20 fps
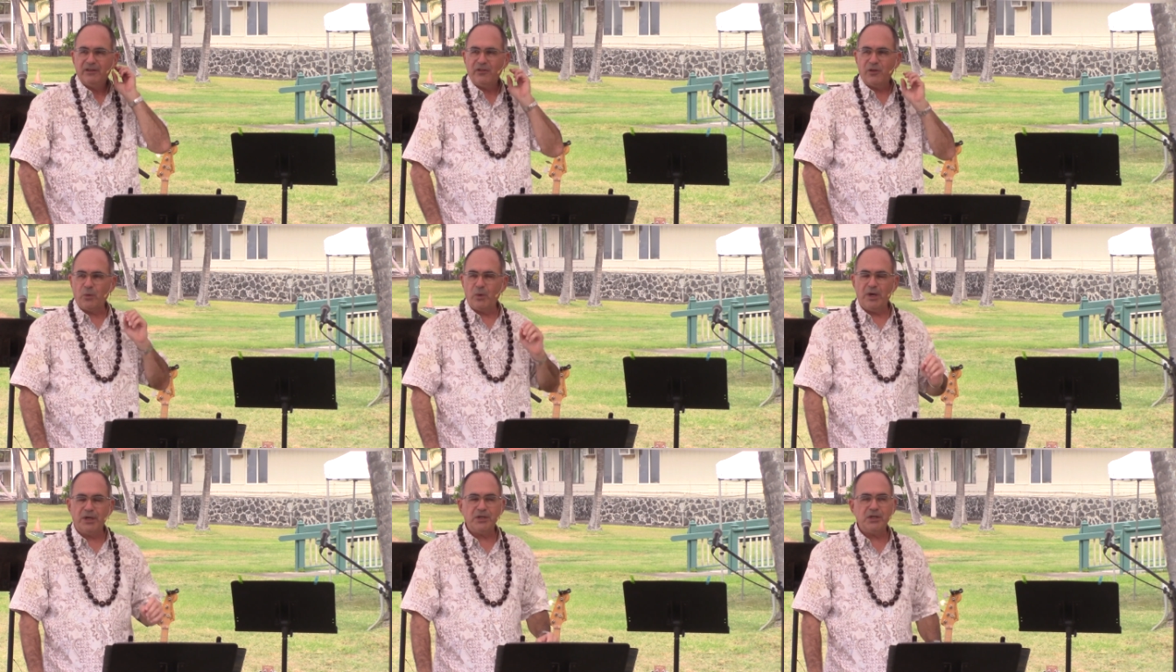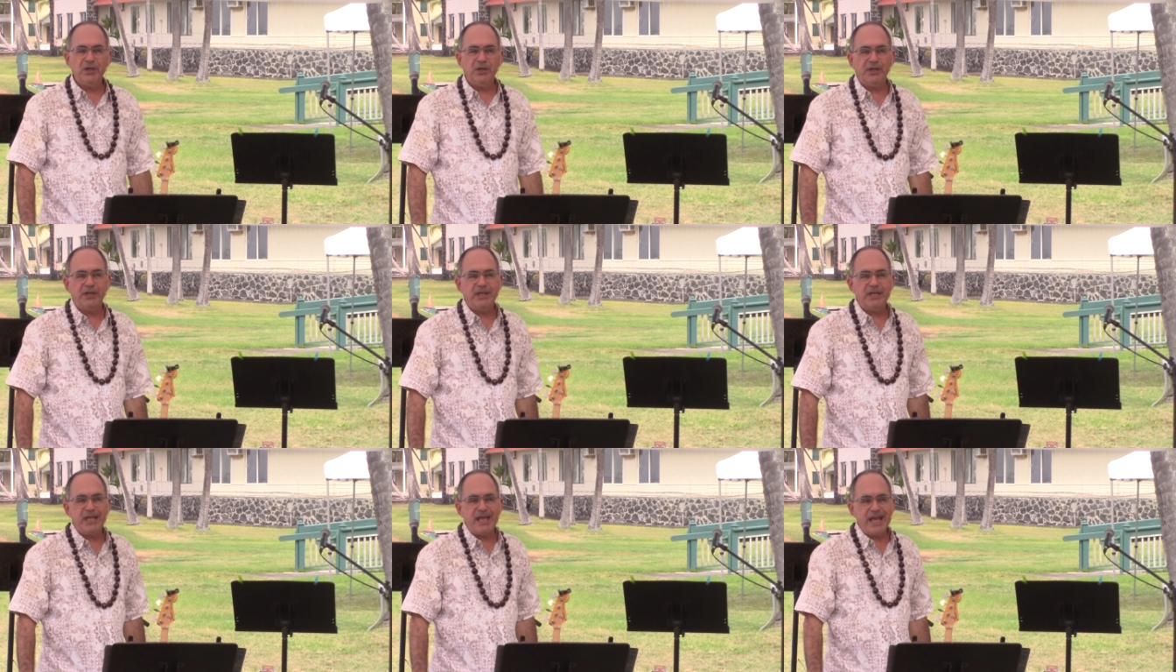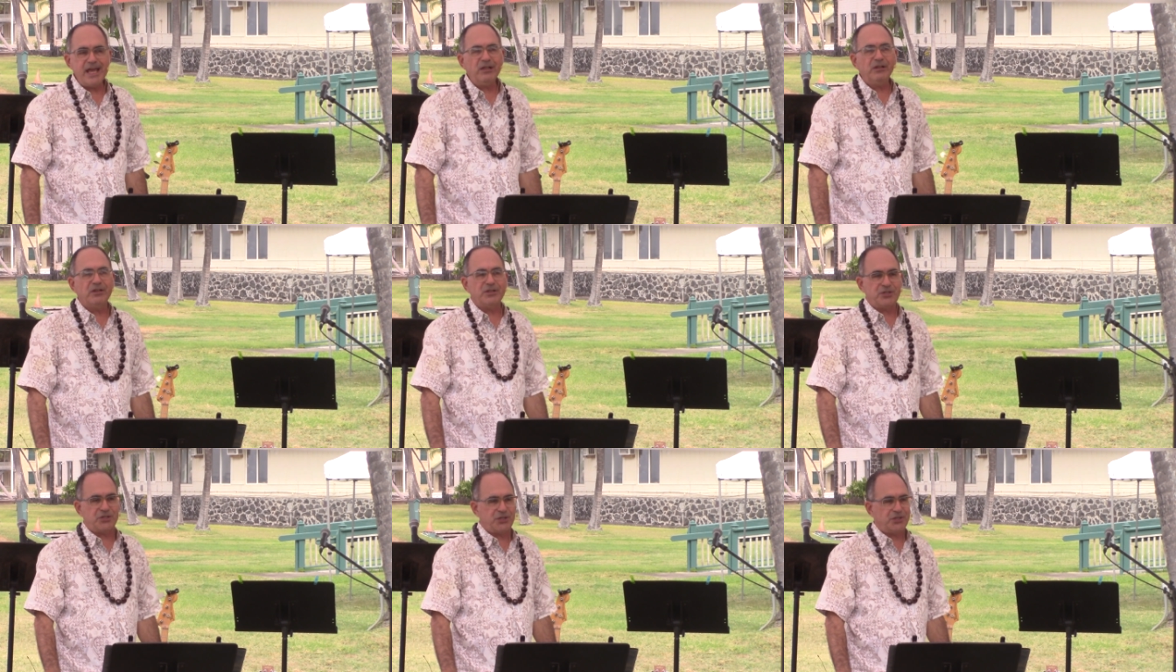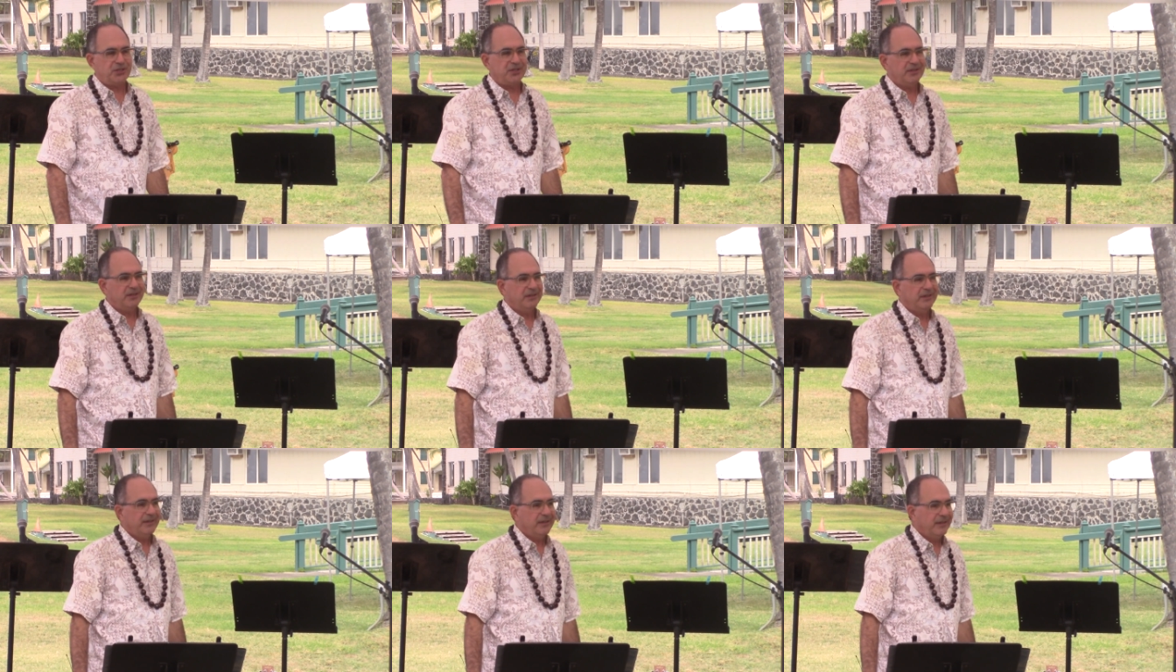The word good in English
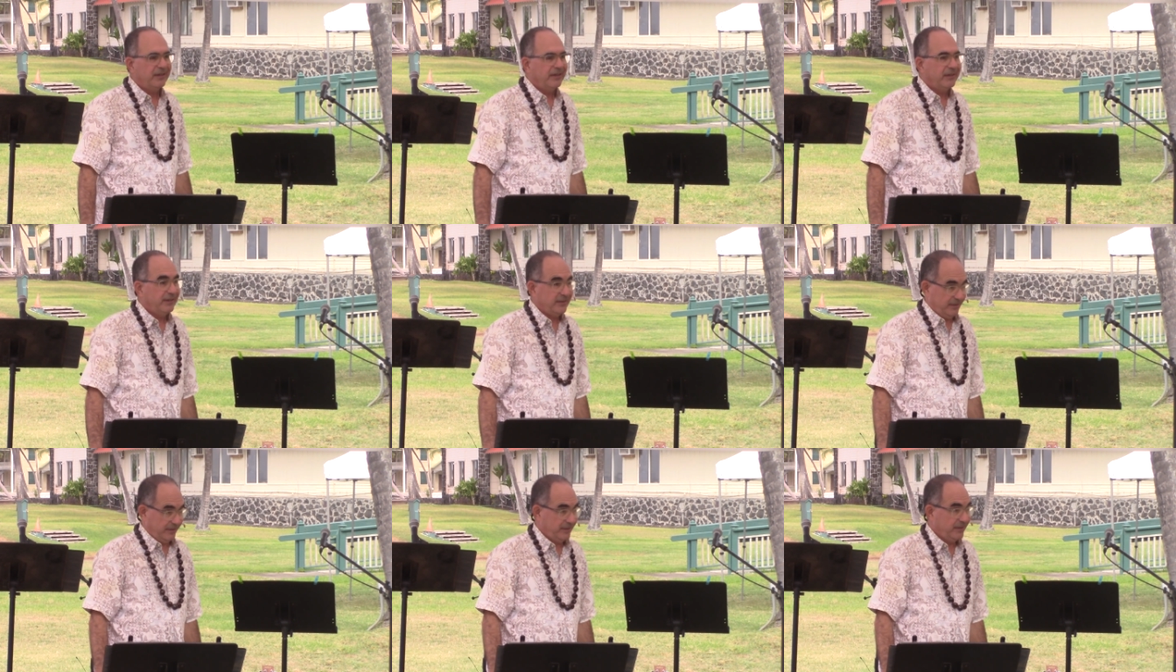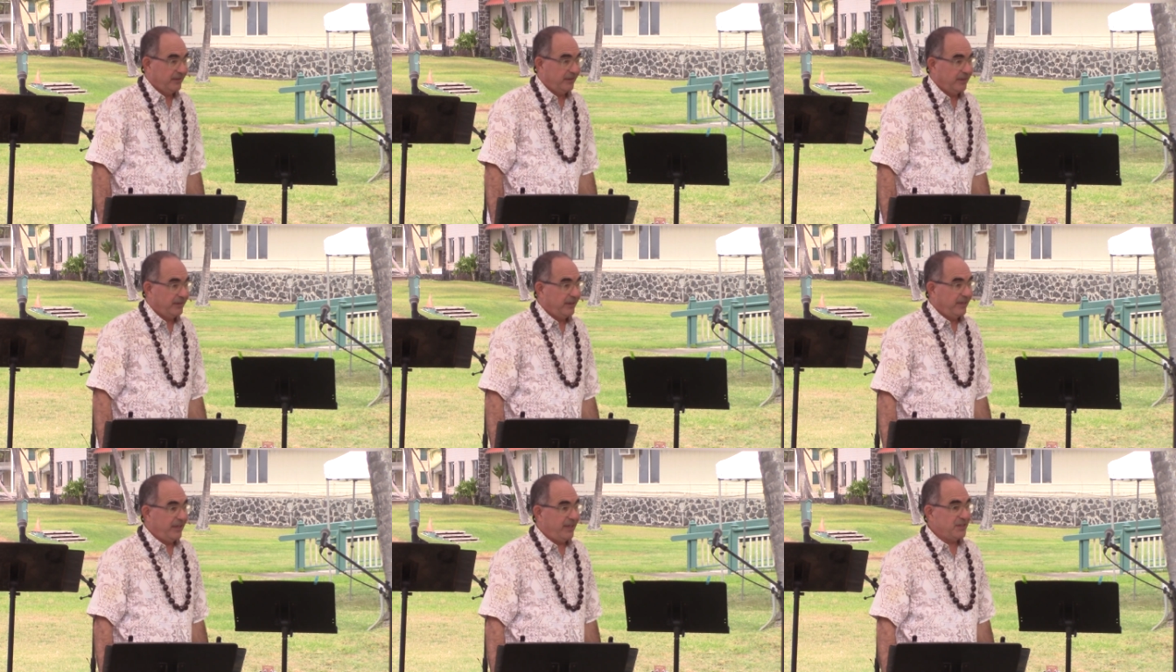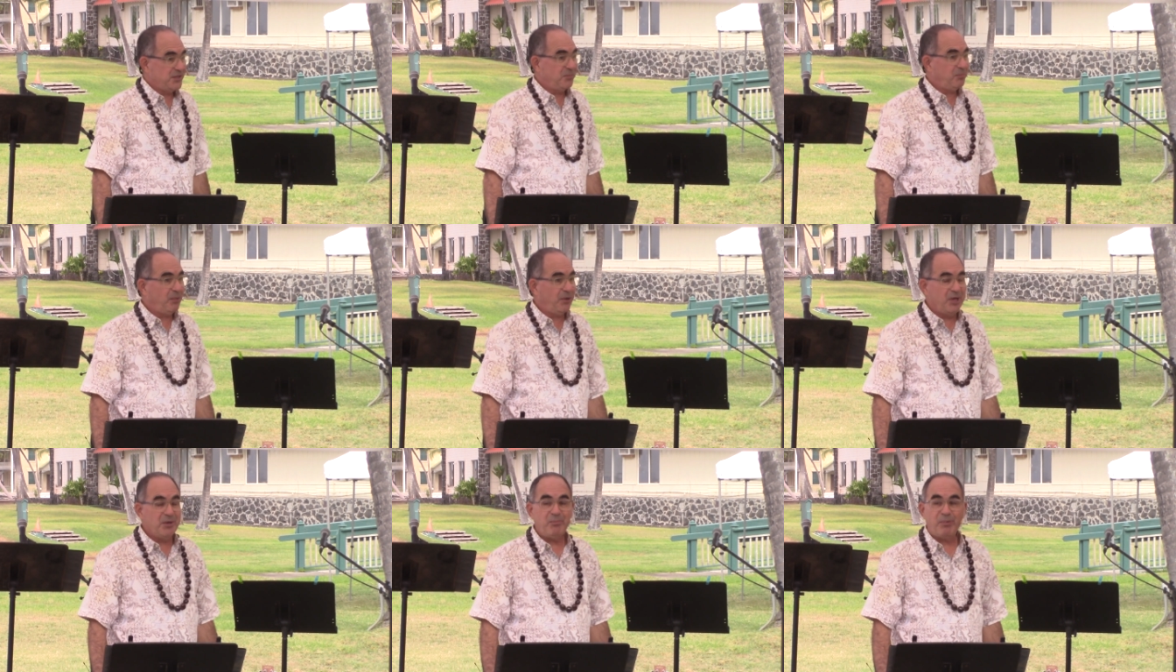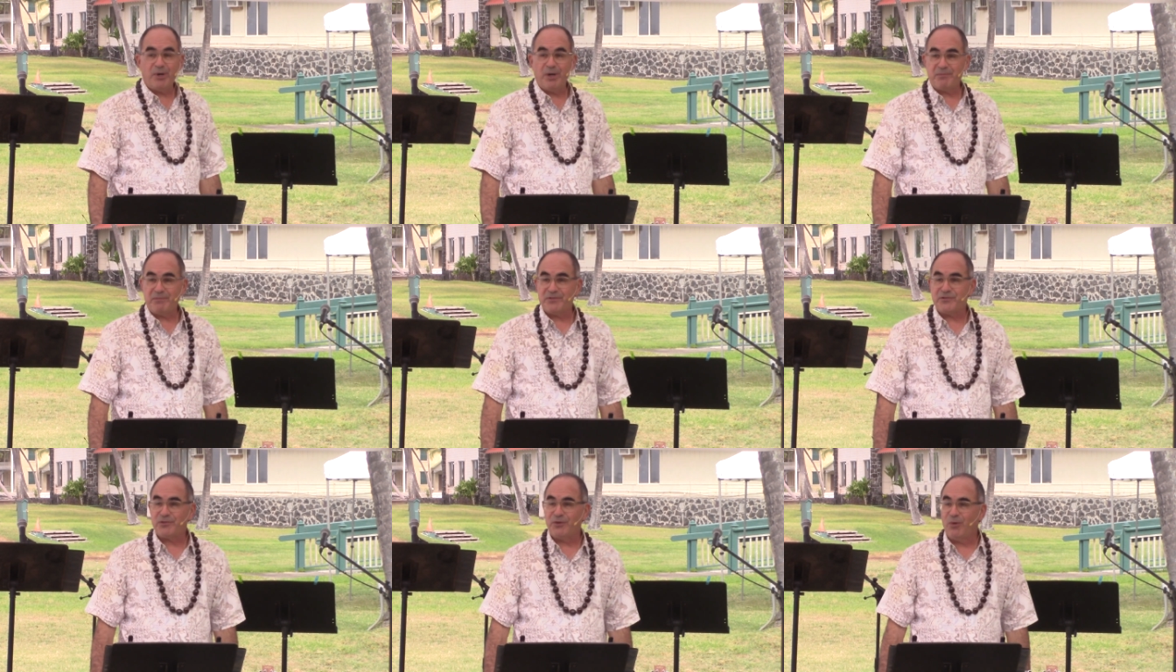is a pretty
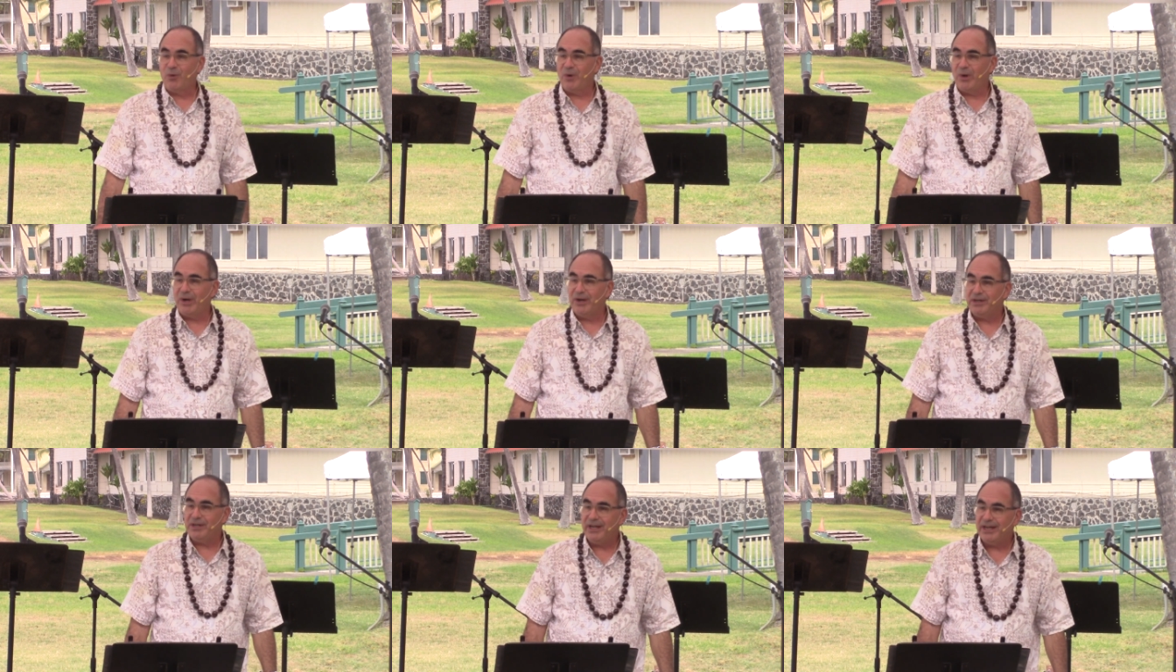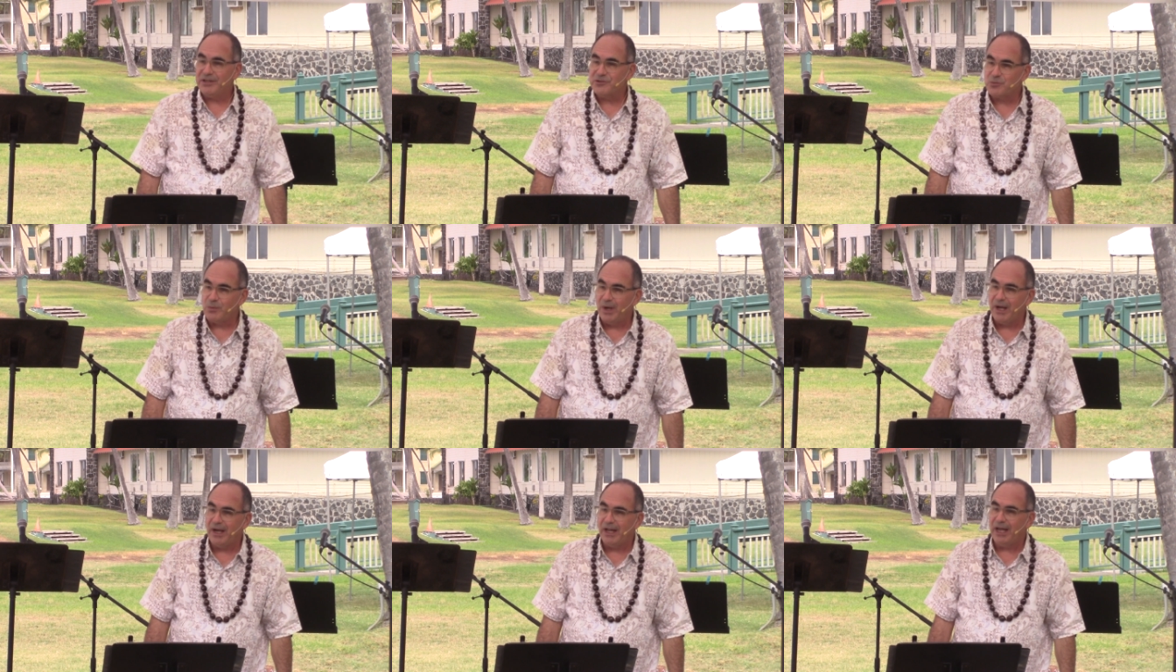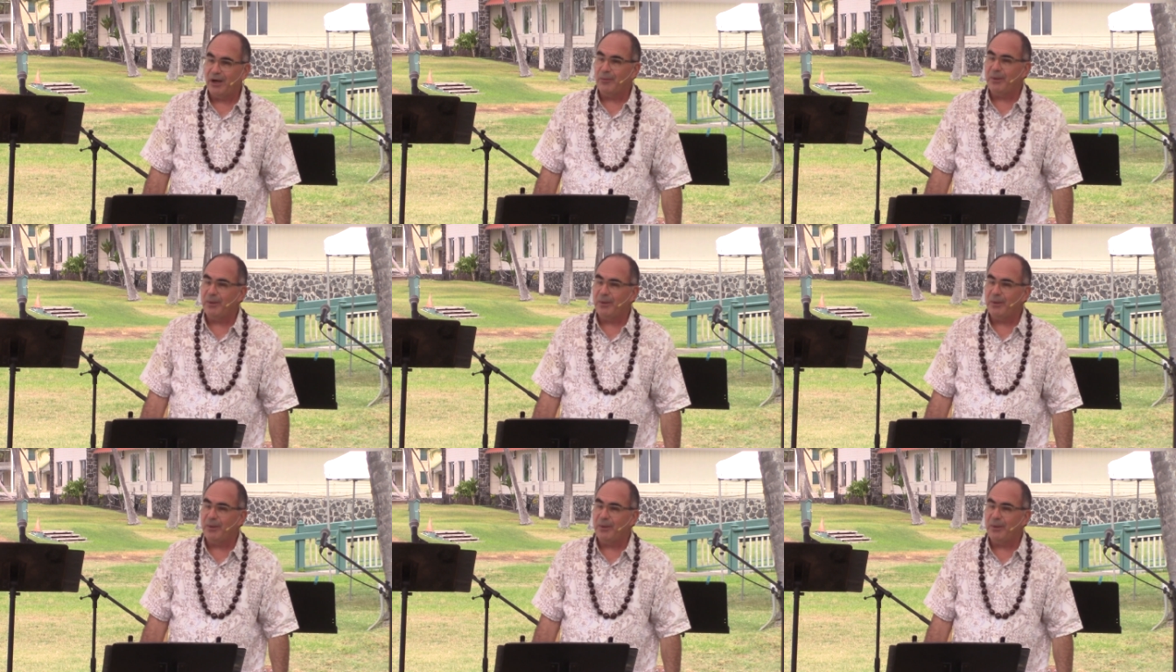purposeful word as well.